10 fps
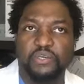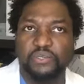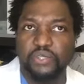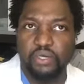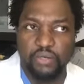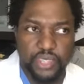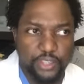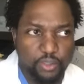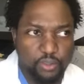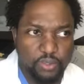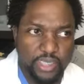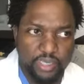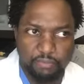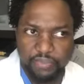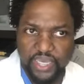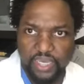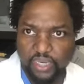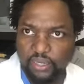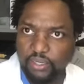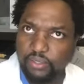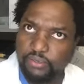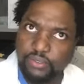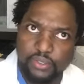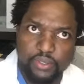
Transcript: it'll impair